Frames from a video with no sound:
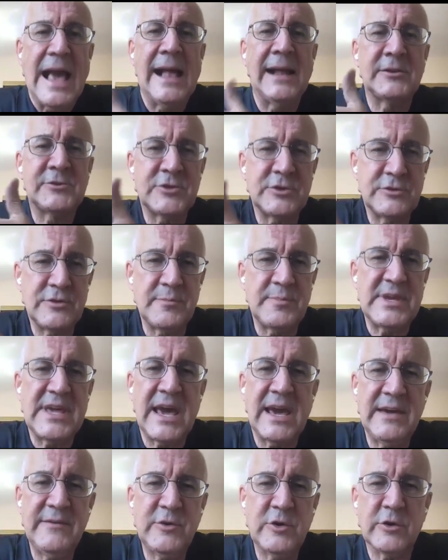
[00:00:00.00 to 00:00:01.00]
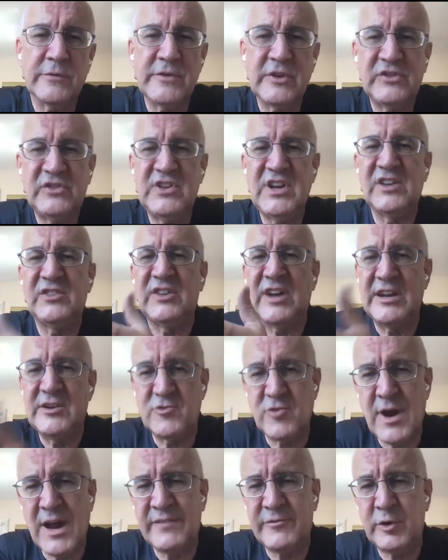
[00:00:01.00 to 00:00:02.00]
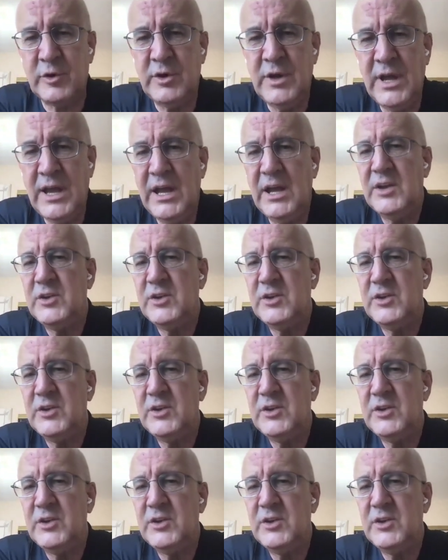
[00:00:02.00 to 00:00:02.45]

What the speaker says: alter the behavior of the CSI driver